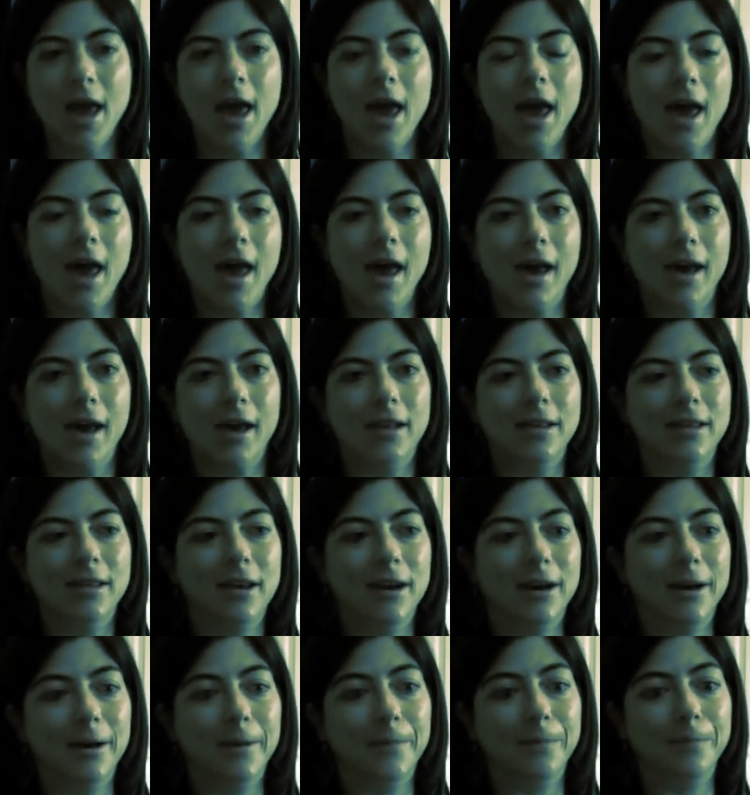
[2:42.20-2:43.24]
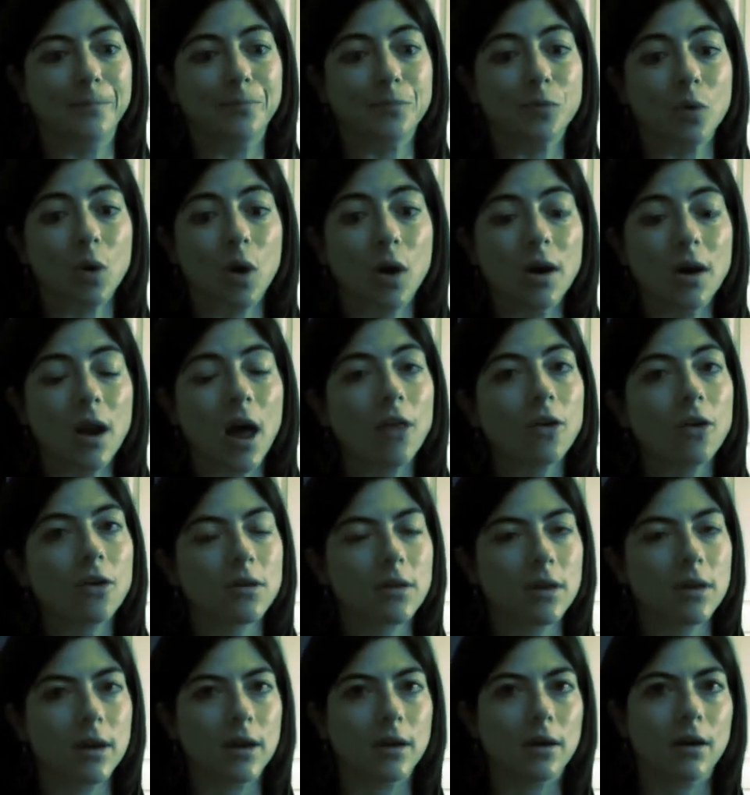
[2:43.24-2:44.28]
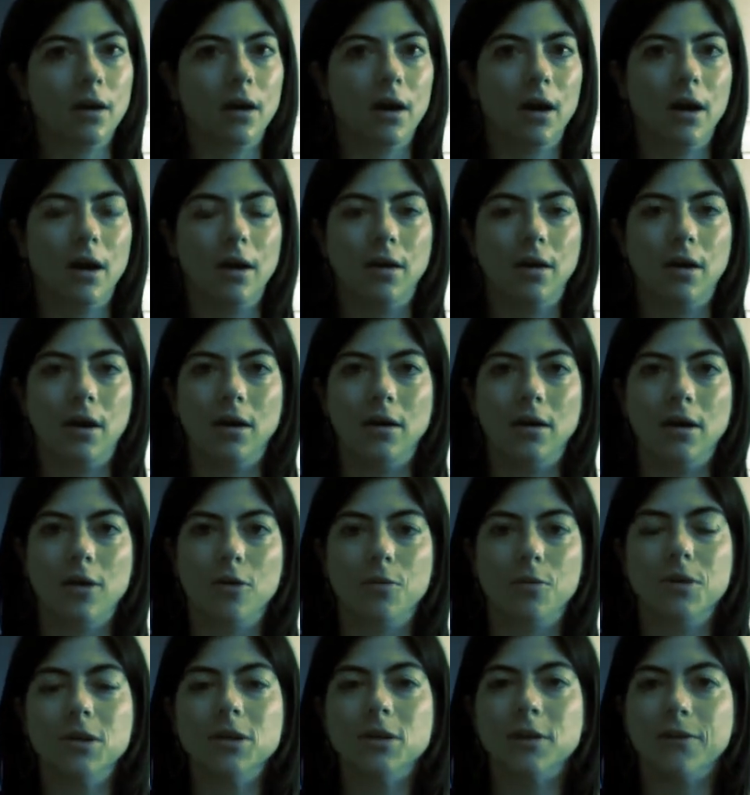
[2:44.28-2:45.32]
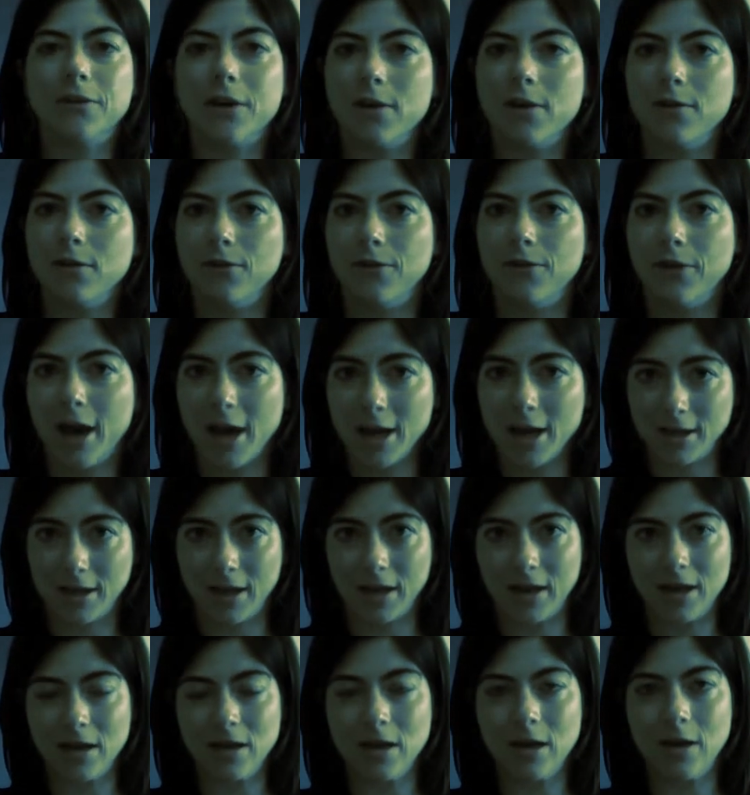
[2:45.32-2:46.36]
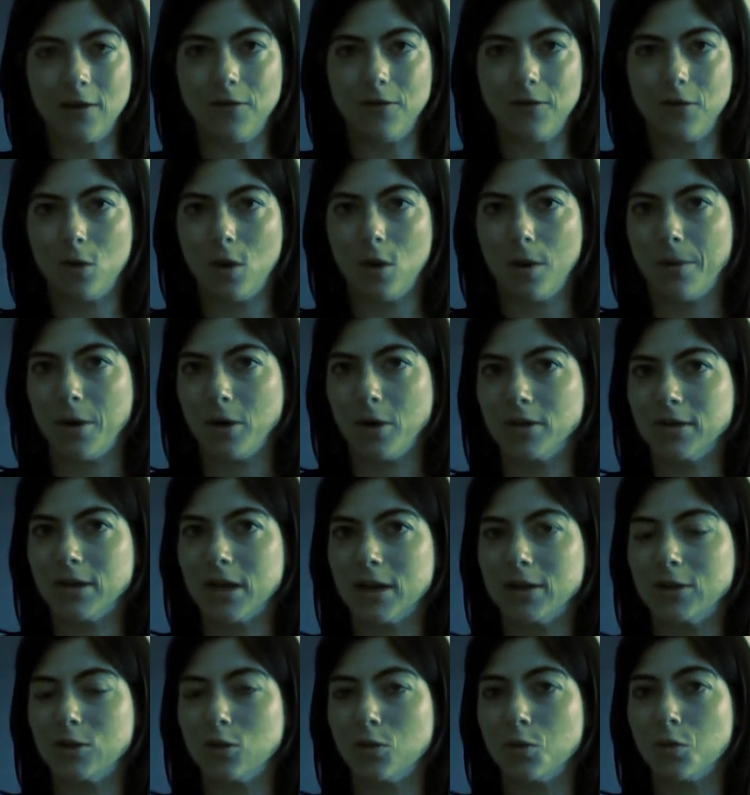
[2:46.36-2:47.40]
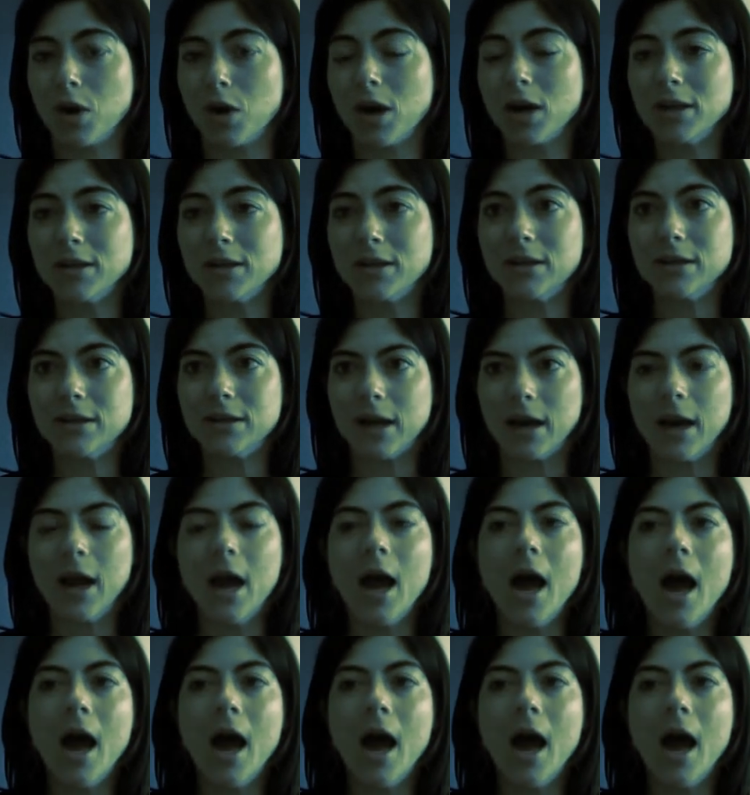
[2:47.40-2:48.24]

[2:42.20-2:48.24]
And another thing, another piece of advice I can give you about sex during pregnancy is that